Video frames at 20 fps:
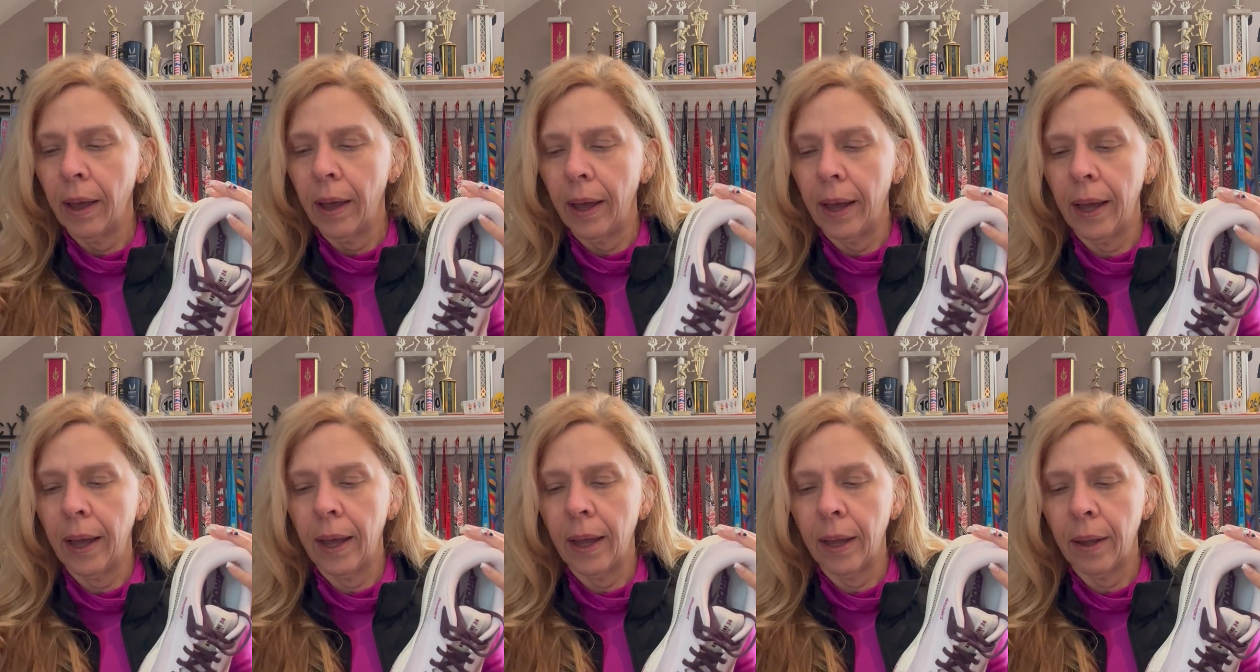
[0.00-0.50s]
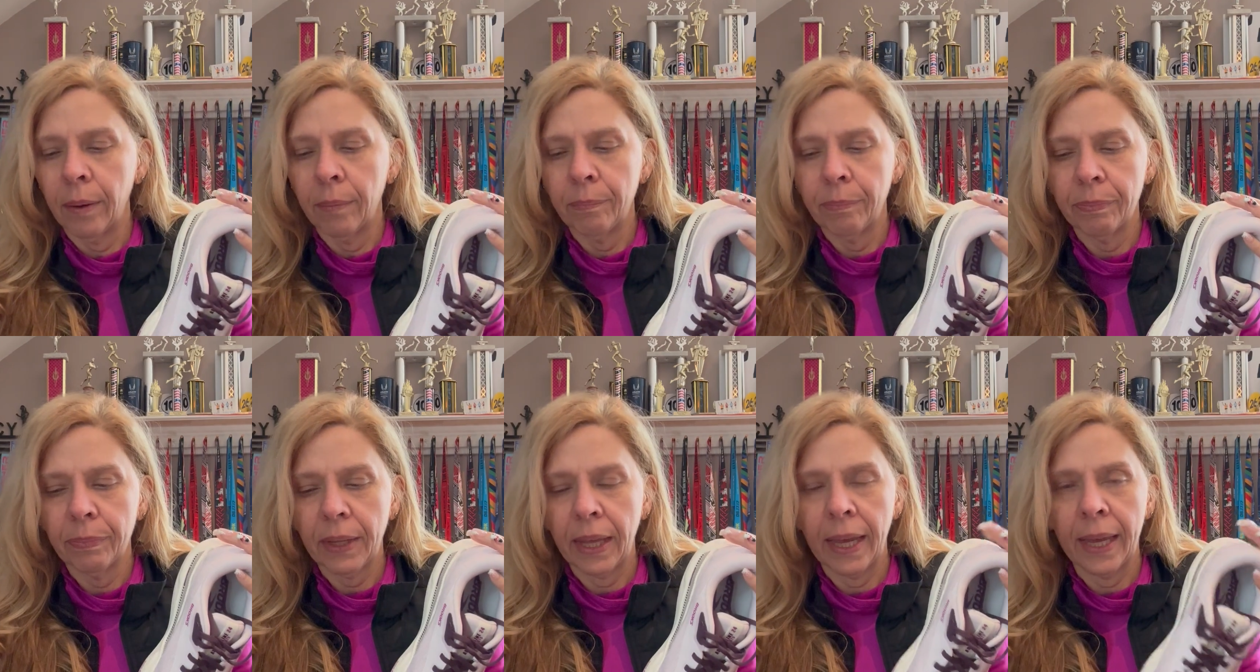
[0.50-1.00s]

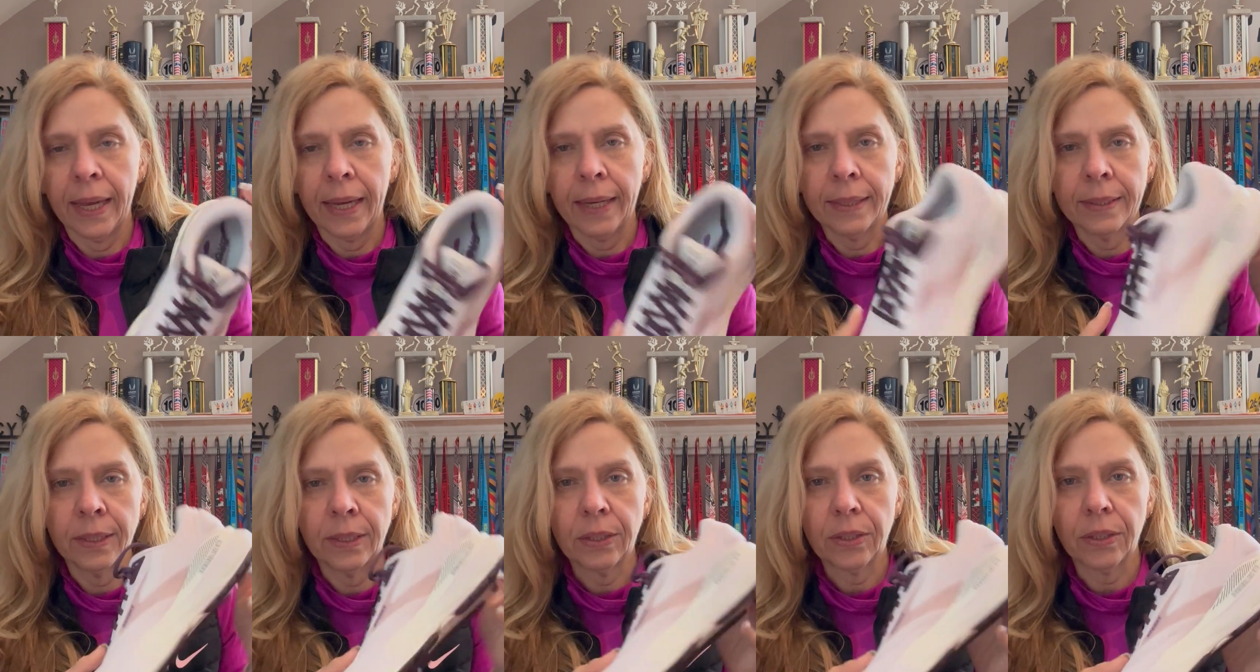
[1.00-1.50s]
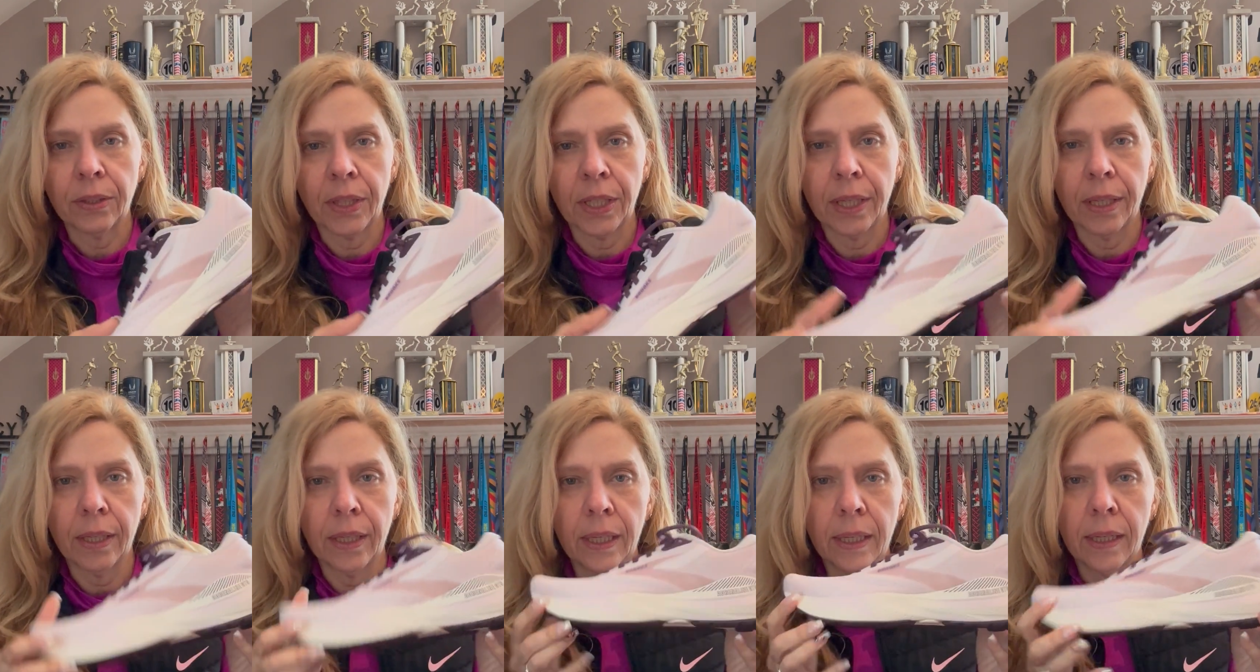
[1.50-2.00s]
And
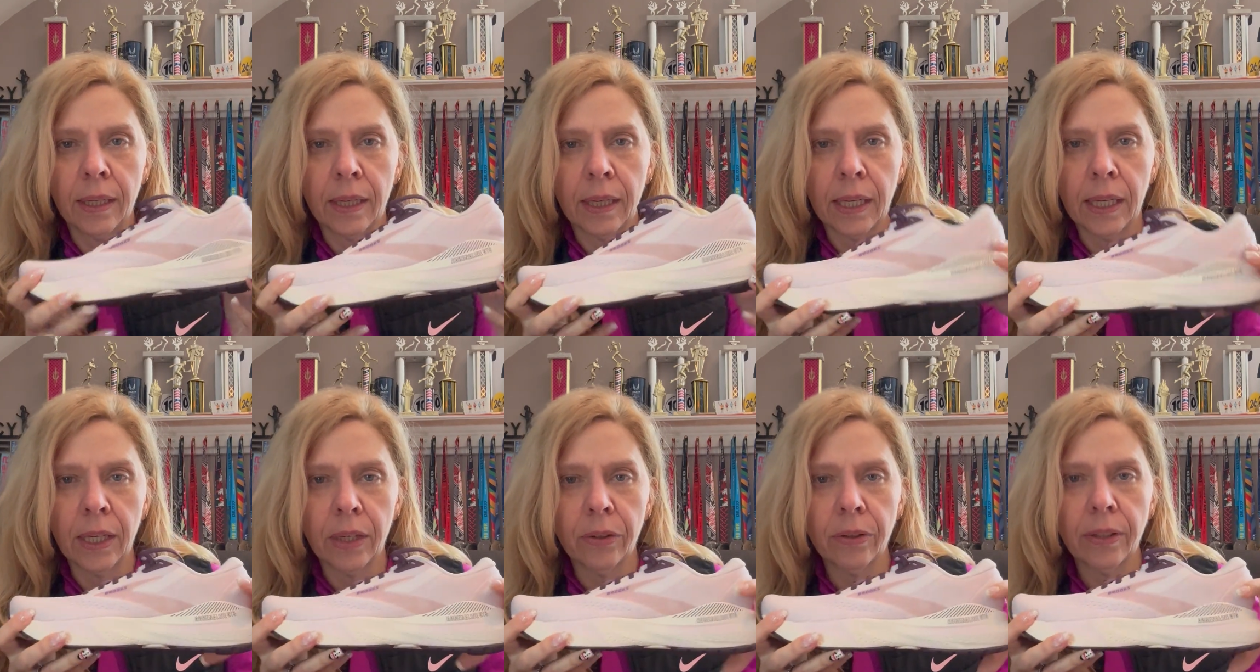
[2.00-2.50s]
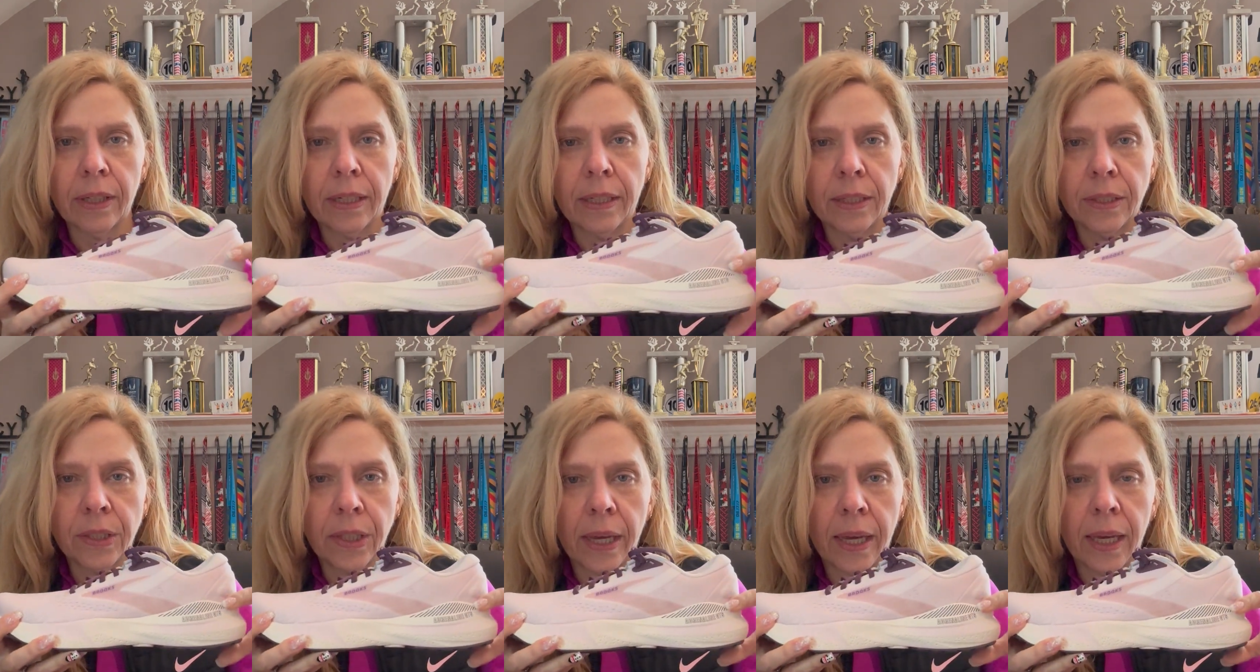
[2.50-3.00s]
the heel
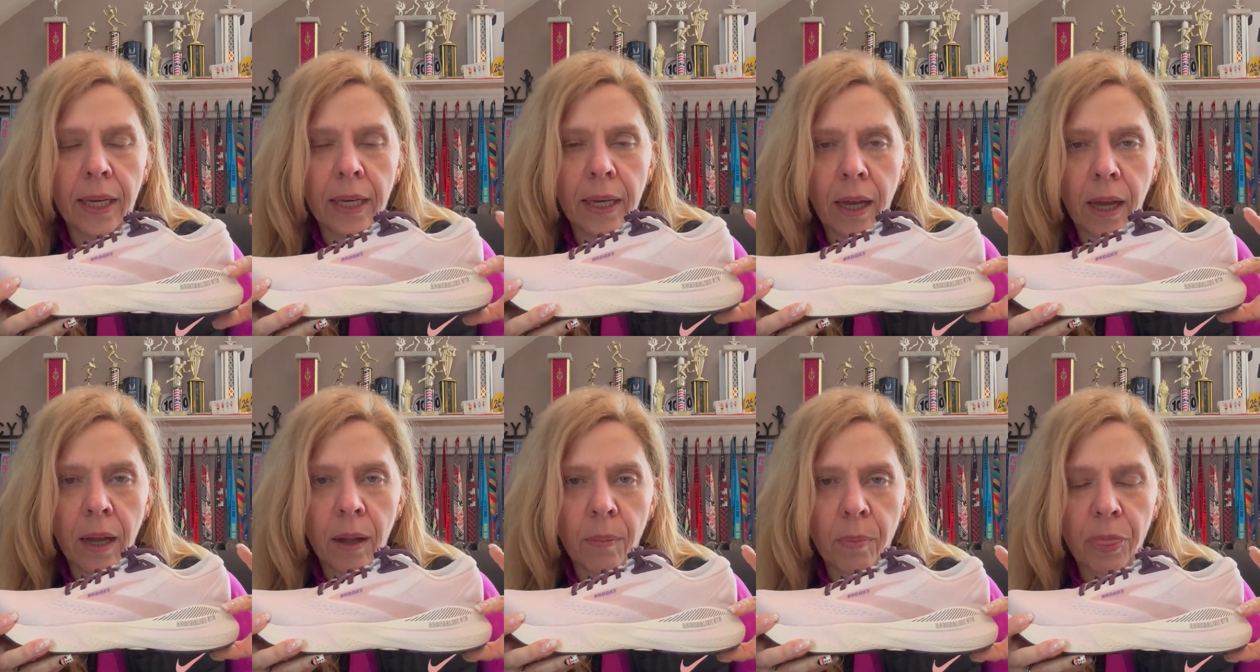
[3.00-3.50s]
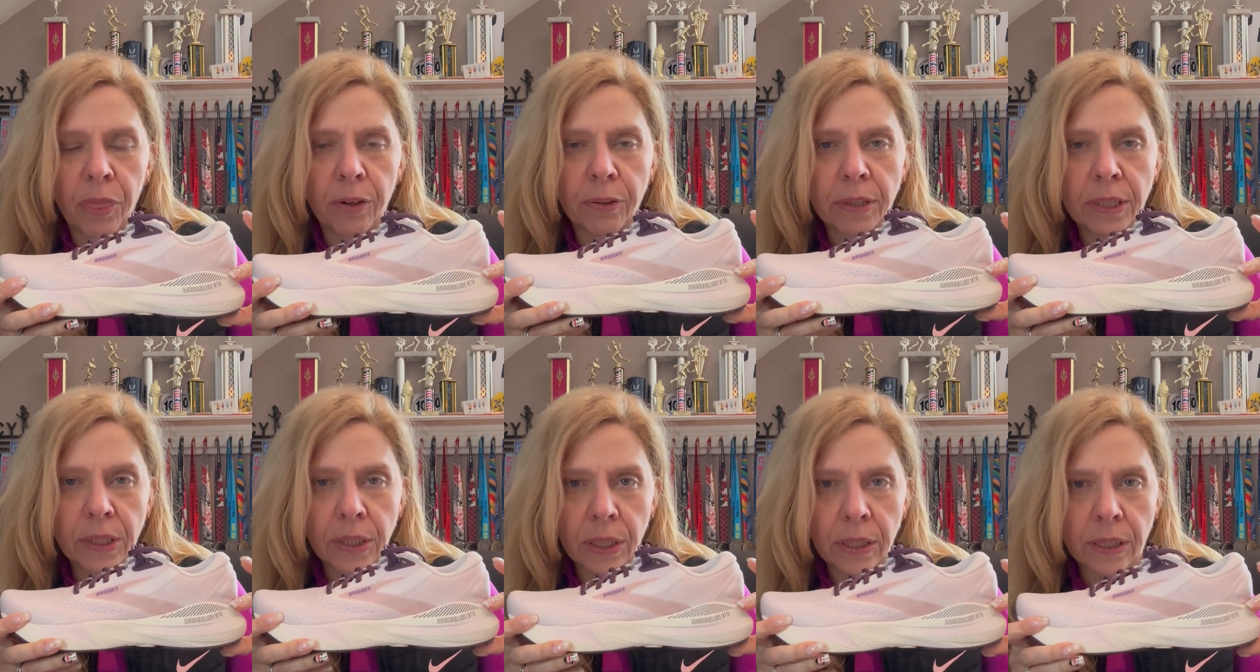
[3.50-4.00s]
is a
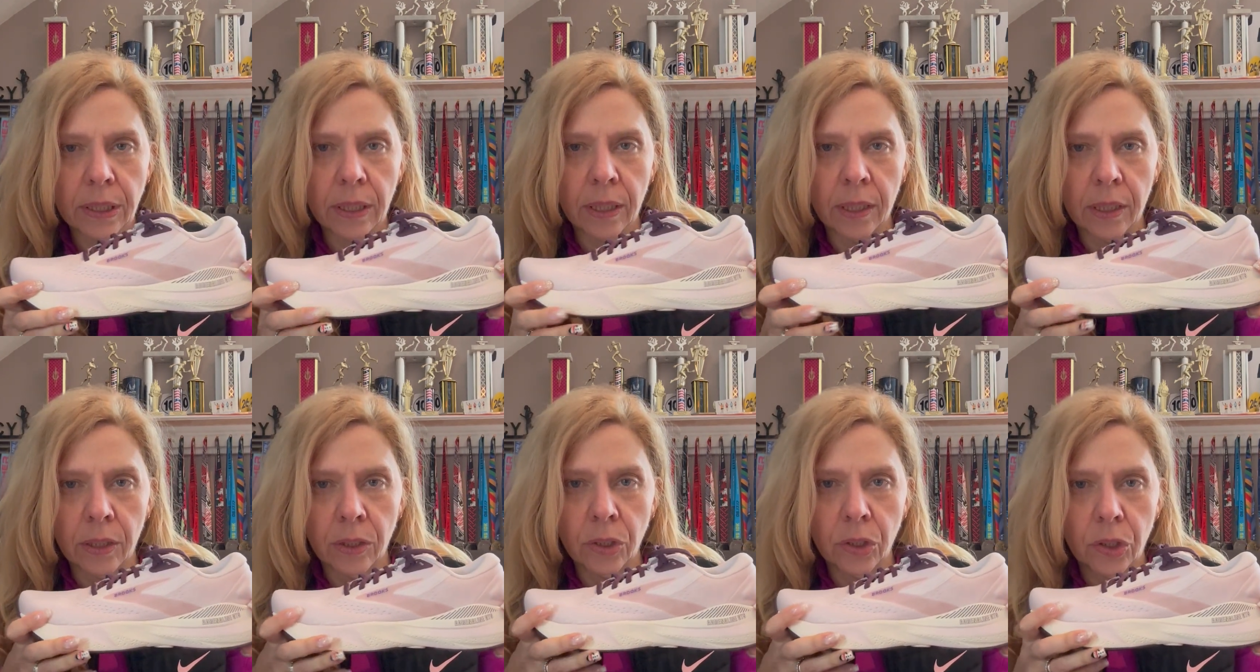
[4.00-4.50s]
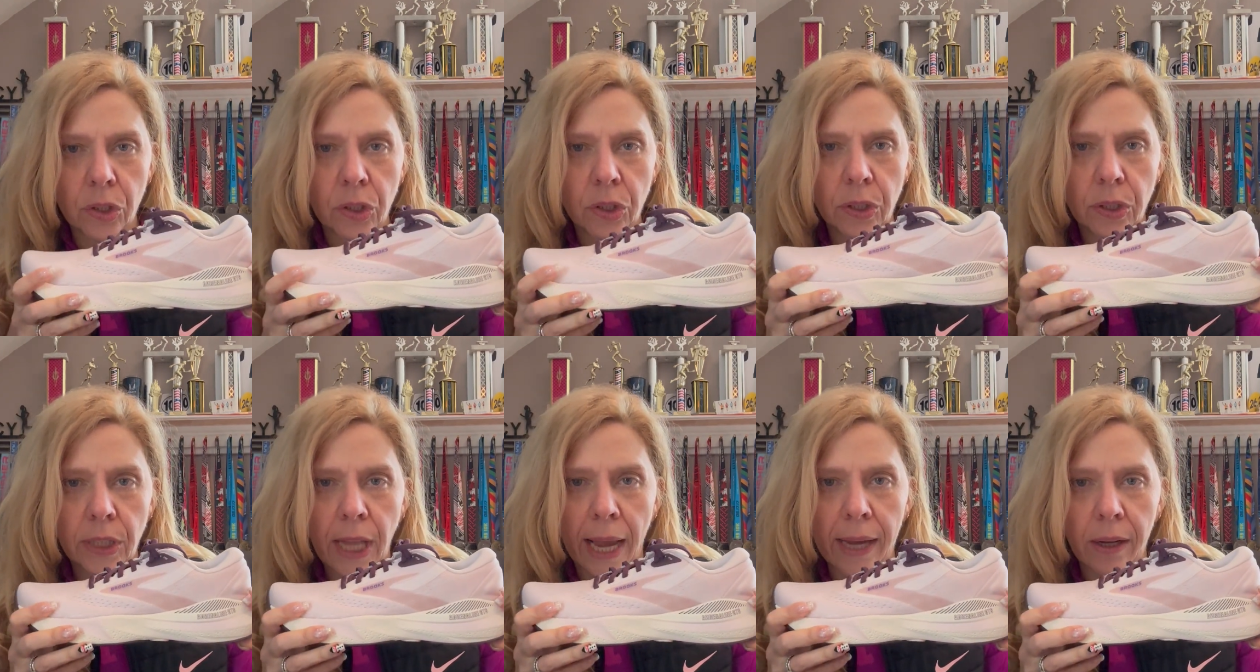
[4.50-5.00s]
36-inch
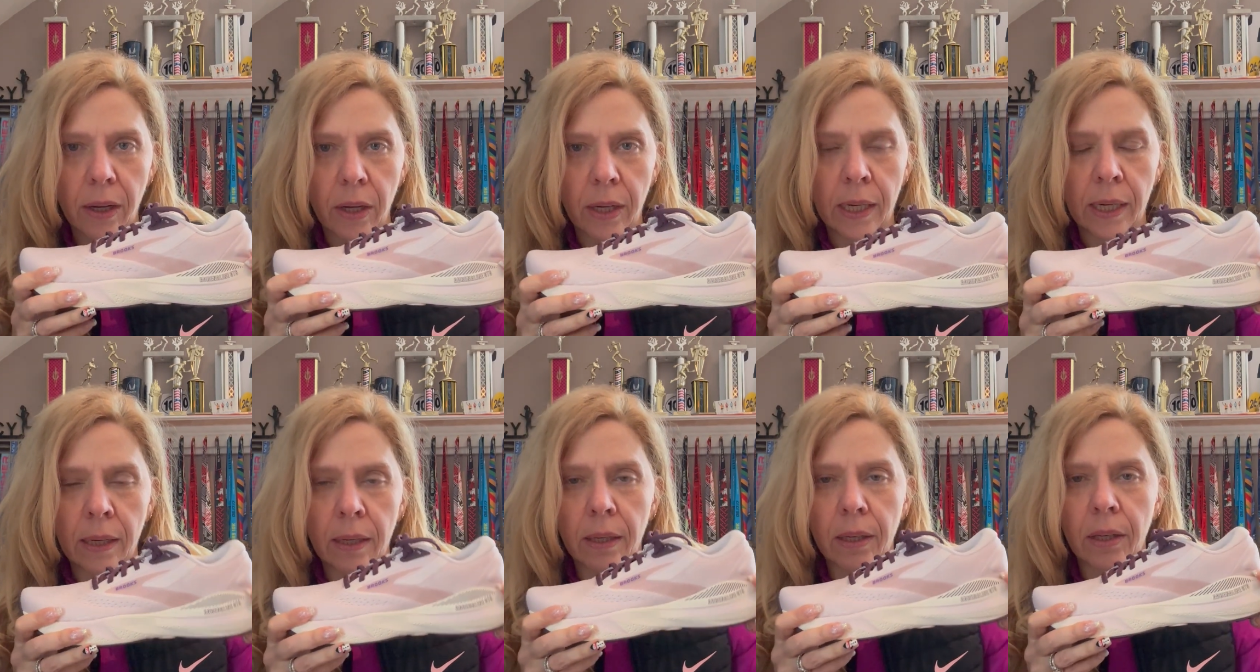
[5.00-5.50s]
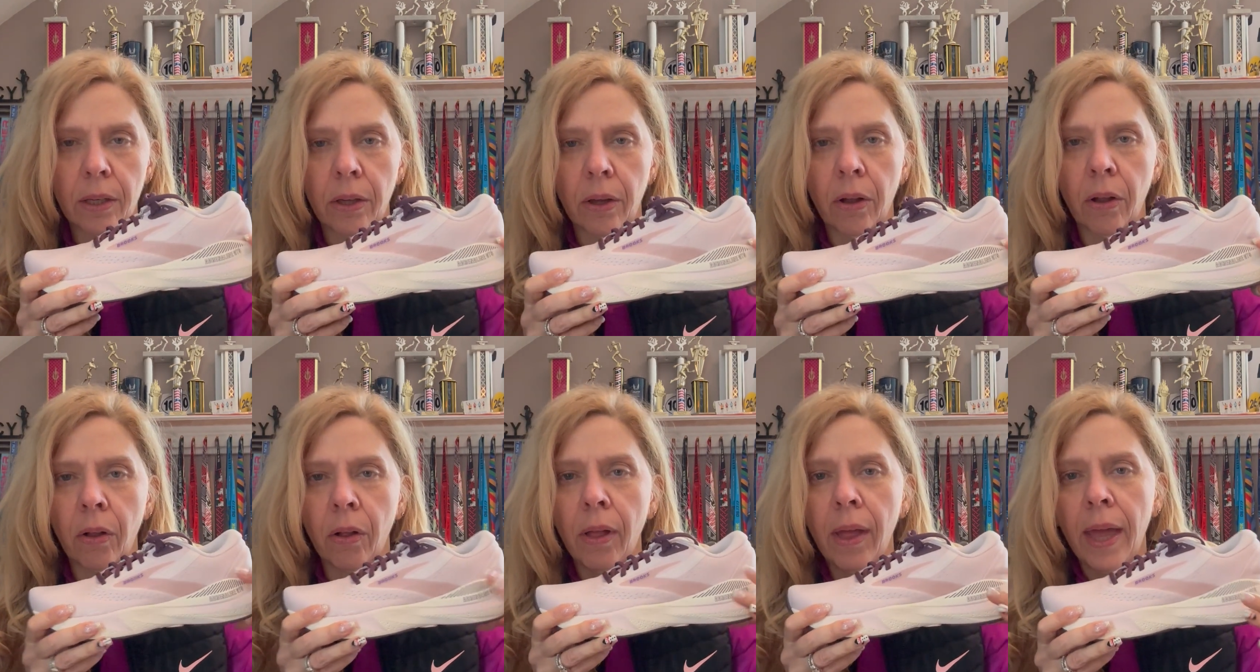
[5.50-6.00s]
stack height
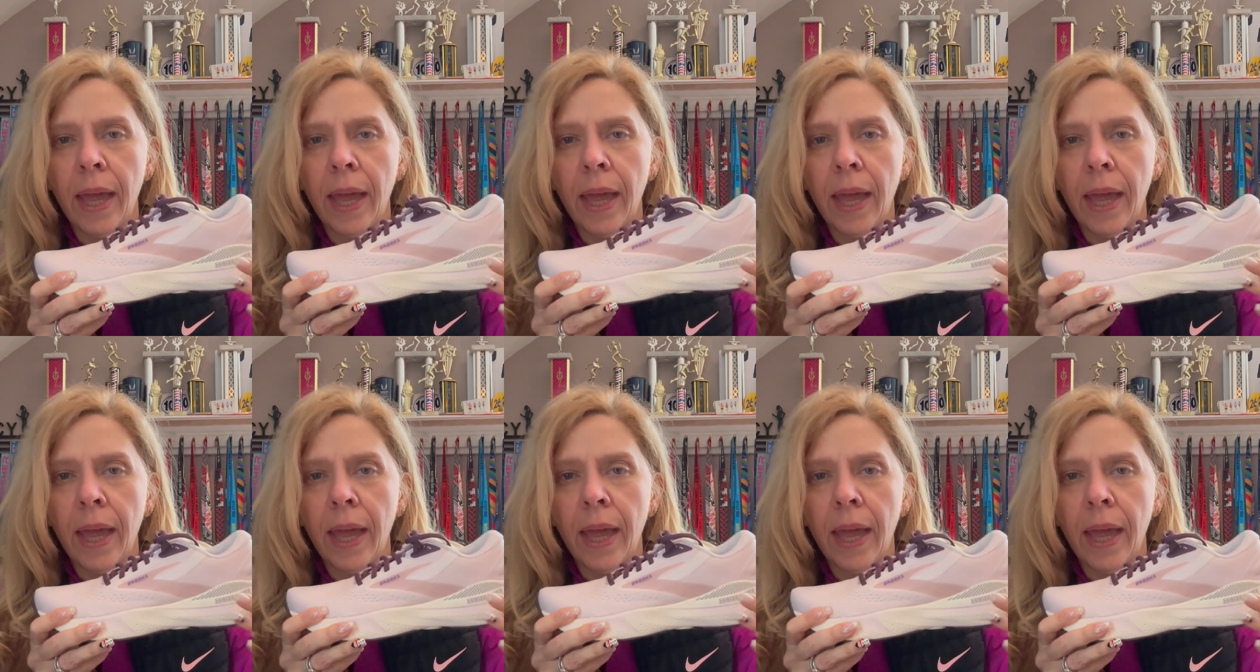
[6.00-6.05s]
heel,